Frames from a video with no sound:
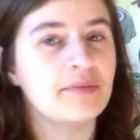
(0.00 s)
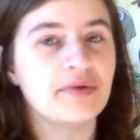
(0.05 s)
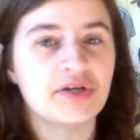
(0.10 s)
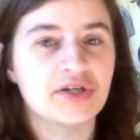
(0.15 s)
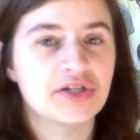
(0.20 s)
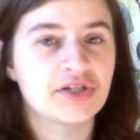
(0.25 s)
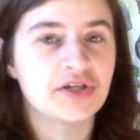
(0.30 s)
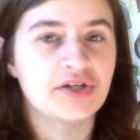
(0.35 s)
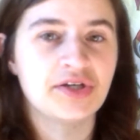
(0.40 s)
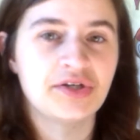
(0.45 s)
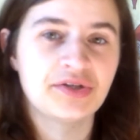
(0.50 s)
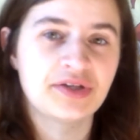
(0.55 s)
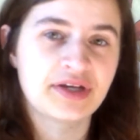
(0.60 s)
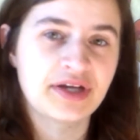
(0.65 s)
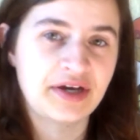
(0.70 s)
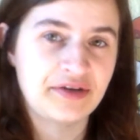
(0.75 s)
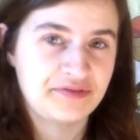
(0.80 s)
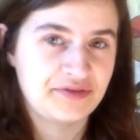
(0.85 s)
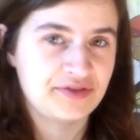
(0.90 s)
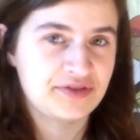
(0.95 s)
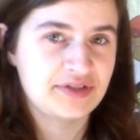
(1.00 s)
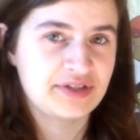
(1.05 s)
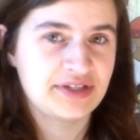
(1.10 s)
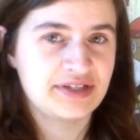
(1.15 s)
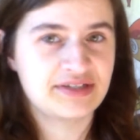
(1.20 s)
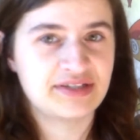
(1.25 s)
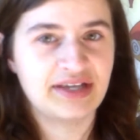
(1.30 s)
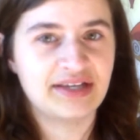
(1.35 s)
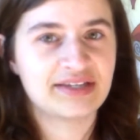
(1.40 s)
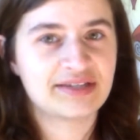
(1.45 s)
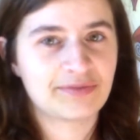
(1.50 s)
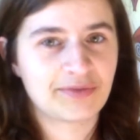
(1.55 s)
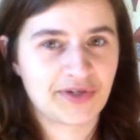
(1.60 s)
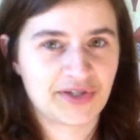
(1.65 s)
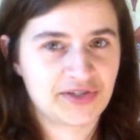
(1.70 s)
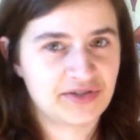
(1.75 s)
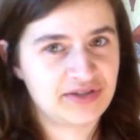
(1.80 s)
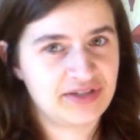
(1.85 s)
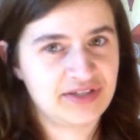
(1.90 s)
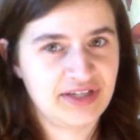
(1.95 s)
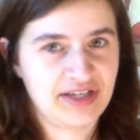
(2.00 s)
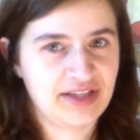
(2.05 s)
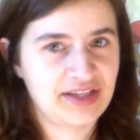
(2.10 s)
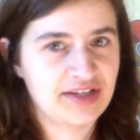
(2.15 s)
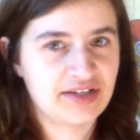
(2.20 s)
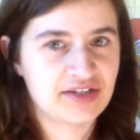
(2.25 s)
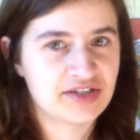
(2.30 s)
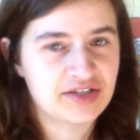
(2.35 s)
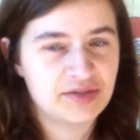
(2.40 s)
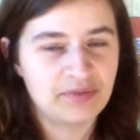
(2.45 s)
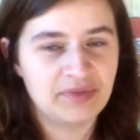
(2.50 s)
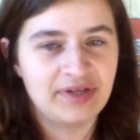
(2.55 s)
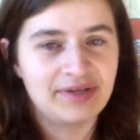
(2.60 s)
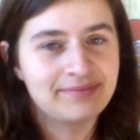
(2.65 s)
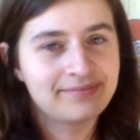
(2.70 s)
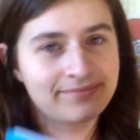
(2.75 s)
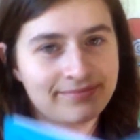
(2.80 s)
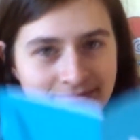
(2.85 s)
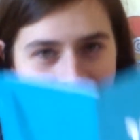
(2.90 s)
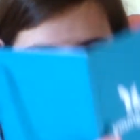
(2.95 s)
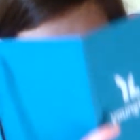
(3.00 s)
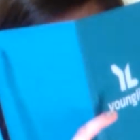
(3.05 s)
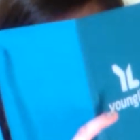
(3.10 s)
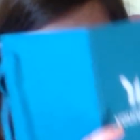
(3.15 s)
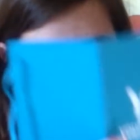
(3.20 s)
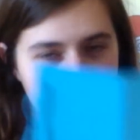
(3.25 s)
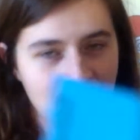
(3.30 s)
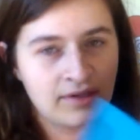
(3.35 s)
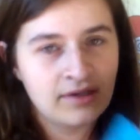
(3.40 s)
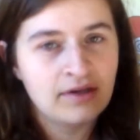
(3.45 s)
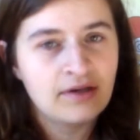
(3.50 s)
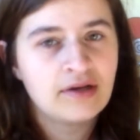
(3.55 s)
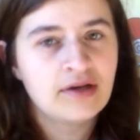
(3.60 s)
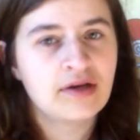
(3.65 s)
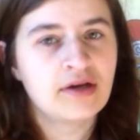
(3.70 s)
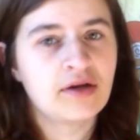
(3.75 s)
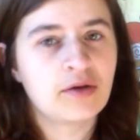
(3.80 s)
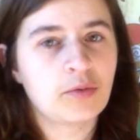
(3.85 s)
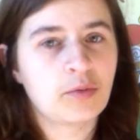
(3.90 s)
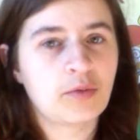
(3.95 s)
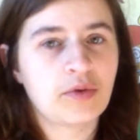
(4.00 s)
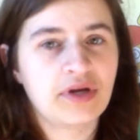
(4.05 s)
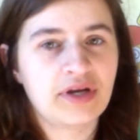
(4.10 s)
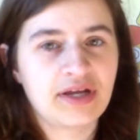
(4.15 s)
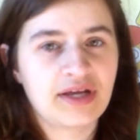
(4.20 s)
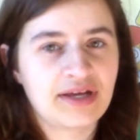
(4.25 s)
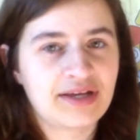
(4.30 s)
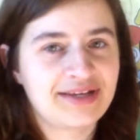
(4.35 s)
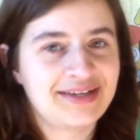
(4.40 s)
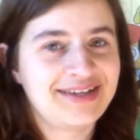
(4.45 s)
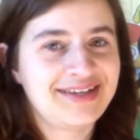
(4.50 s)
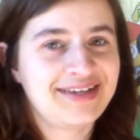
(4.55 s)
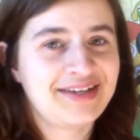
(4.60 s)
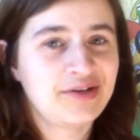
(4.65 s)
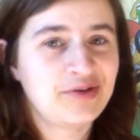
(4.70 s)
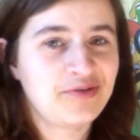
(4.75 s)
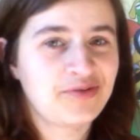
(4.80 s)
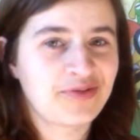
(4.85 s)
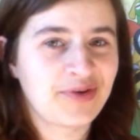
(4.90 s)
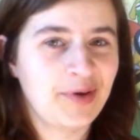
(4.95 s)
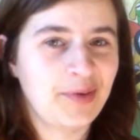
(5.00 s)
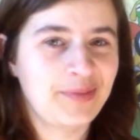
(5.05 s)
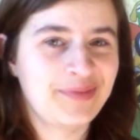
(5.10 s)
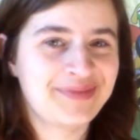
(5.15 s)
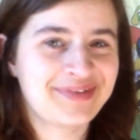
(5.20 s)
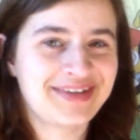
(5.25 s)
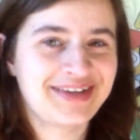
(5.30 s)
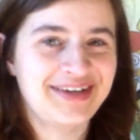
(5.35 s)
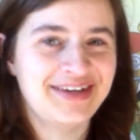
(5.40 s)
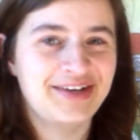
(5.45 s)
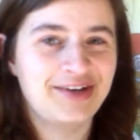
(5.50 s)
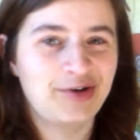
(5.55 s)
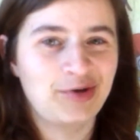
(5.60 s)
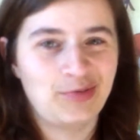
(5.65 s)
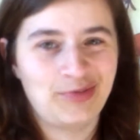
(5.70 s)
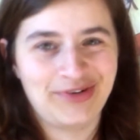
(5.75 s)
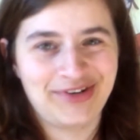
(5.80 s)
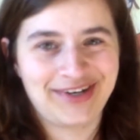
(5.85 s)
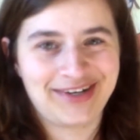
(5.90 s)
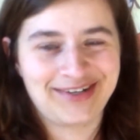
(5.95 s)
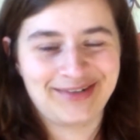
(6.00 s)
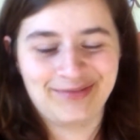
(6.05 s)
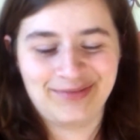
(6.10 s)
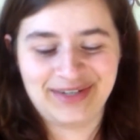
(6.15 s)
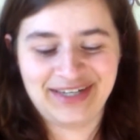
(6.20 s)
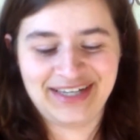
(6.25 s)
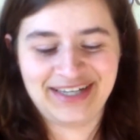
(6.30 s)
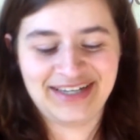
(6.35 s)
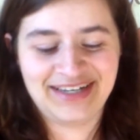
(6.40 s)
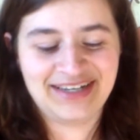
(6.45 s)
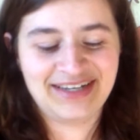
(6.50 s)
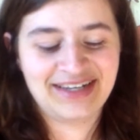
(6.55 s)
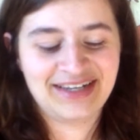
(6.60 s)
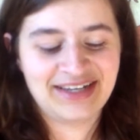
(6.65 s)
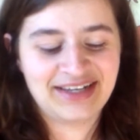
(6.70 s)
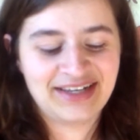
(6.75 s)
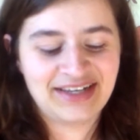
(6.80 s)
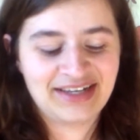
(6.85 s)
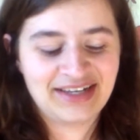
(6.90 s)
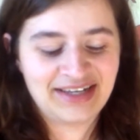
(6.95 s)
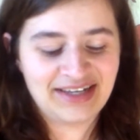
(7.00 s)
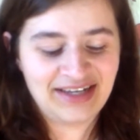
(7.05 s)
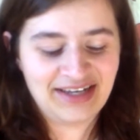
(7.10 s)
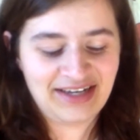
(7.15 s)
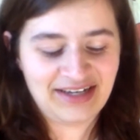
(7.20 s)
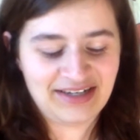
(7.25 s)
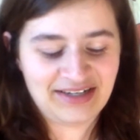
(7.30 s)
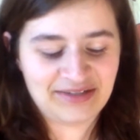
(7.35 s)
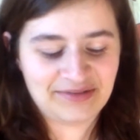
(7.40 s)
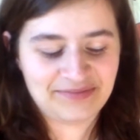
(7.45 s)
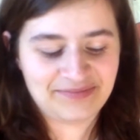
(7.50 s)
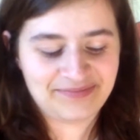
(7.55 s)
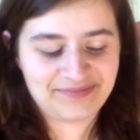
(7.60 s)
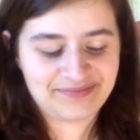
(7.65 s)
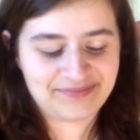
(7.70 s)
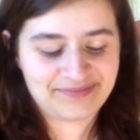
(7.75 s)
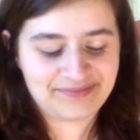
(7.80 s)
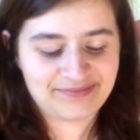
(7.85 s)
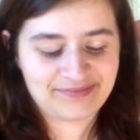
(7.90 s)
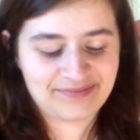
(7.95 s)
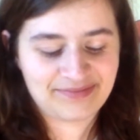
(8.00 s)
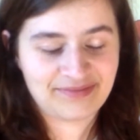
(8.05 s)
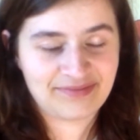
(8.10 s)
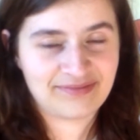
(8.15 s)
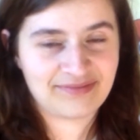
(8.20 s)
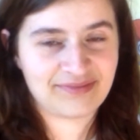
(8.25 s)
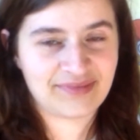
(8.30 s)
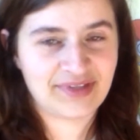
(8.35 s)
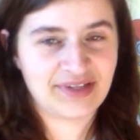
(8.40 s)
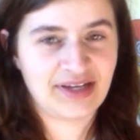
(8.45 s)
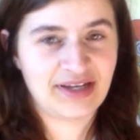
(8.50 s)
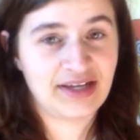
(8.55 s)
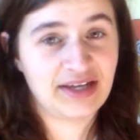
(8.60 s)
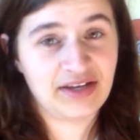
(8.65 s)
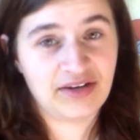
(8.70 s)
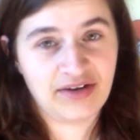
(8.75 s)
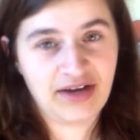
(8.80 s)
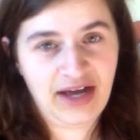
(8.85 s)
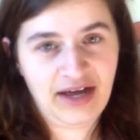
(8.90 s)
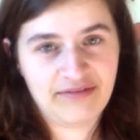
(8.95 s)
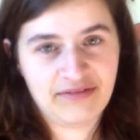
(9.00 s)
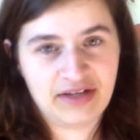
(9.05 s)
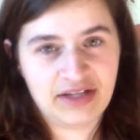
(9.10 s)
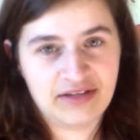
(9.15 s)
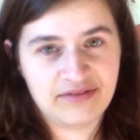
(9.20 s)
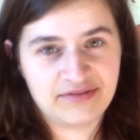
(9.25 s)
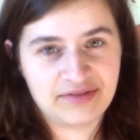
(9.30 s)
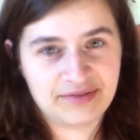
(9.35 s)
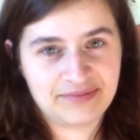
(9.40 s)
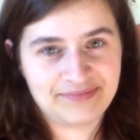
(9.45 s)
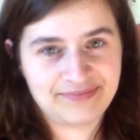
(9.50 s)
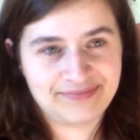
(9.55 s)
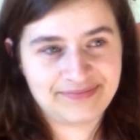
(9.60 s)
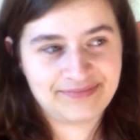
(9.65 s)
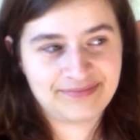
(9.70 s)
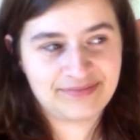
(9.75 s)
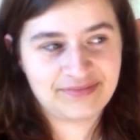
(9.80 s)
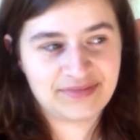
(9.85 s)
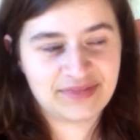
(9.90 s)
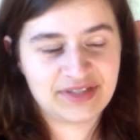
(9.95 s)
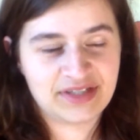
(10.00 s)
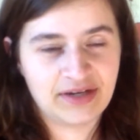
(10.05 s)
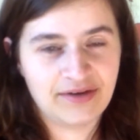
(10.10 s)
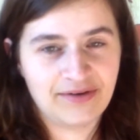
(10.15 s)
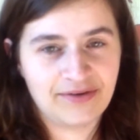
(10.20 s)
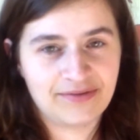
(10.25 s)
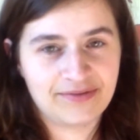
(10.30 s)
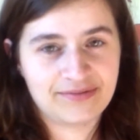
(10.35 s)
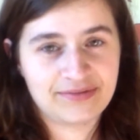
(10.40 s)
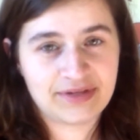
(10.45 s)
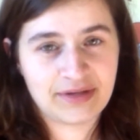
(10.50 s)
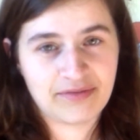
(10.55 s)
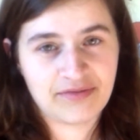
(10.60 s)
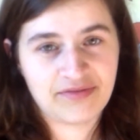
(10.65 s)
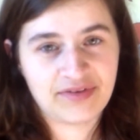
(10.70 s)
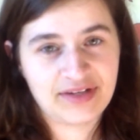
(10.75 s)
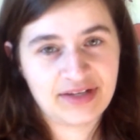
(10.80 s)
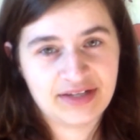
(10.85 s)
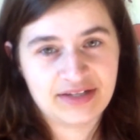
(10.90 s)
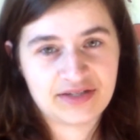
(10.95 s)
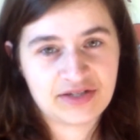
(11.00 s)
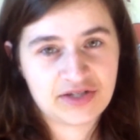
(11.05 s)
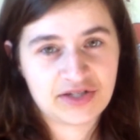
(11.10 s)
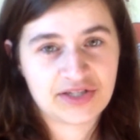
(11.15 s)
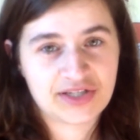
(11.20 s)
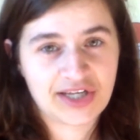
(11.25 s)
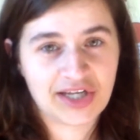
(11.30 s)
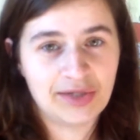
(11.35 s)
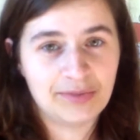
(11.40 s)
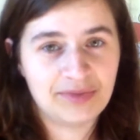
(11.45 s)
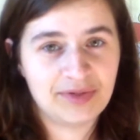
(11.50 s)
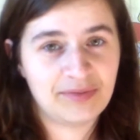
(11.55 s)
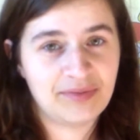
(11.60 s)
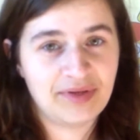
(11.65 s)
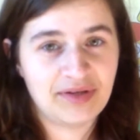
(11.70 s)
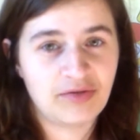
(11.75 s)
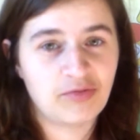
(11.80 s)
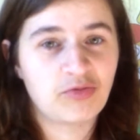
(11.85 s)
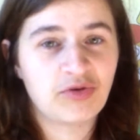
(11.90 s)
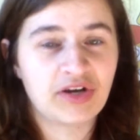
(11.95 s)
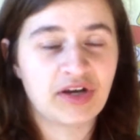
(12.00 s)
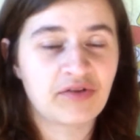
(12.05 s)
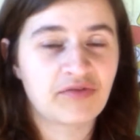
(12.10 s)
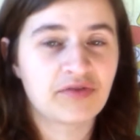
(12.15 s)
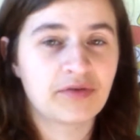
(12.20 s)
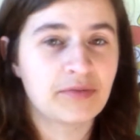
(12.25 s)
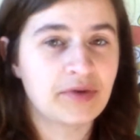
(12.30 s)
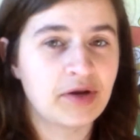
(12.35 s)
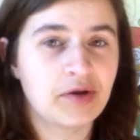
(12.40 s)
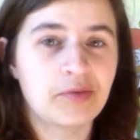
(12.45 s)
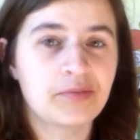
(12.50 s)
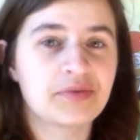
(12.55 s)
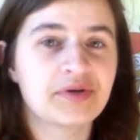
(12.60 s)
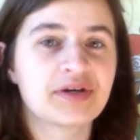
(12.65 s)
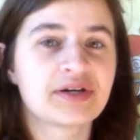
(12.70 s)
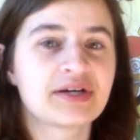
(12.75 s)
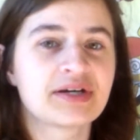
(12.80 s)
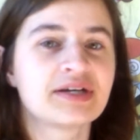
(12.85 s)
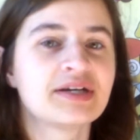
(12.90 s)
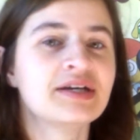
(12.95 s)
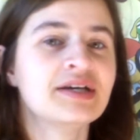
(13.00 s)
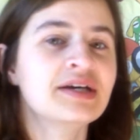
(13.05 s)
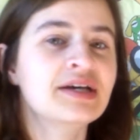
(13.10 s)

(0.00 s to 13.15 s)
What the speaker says: I'm going to show you the covers, because that's more interesting than just me reading from a notebook, but I don't have all of them. So some of it is just going to be me reading from a notebook.